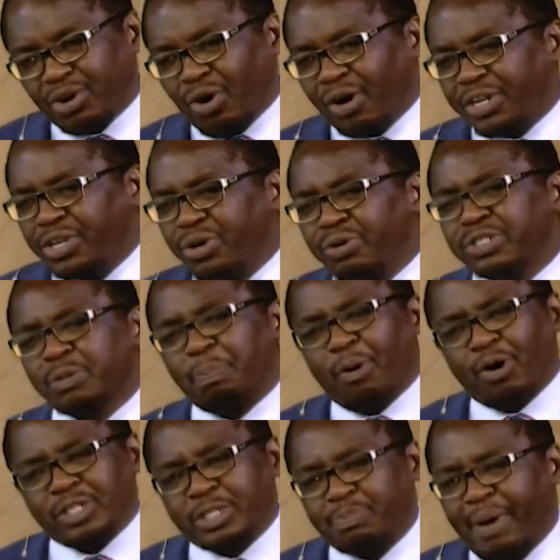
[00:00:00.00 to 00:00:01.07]
God used
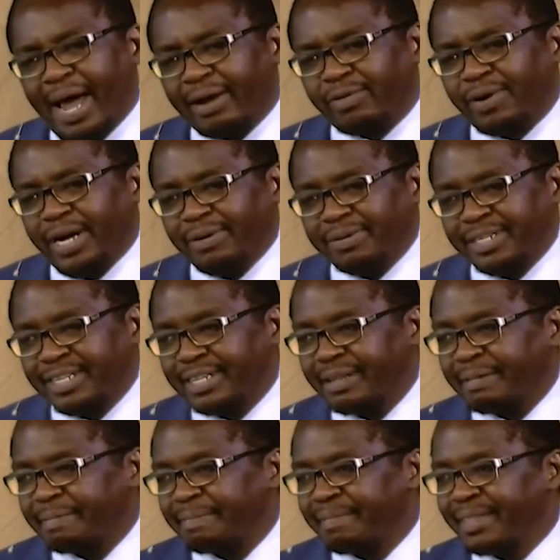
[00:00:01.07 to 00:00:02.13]
Paul's background.
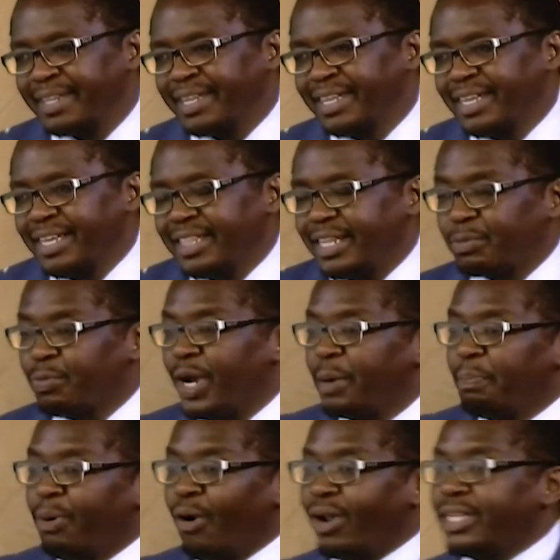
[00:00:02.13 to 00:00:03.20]
That when
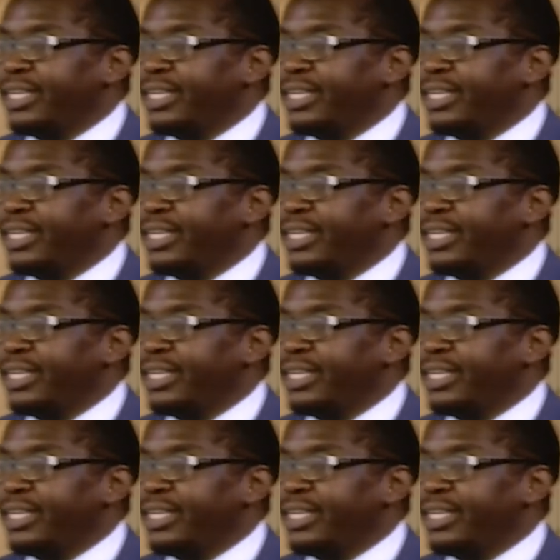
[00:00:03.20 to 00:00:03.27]
Paul